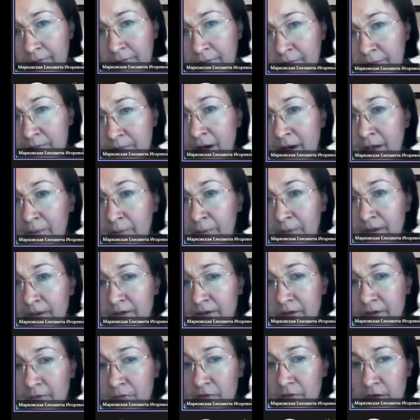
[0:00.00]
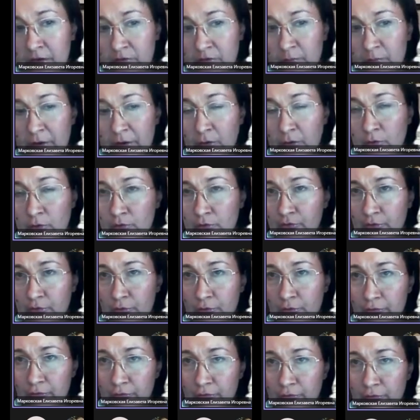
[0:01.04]
it might be different because
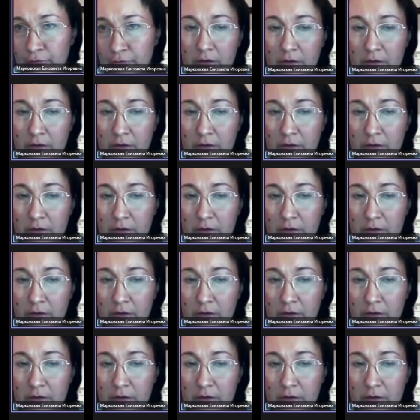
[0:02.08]
of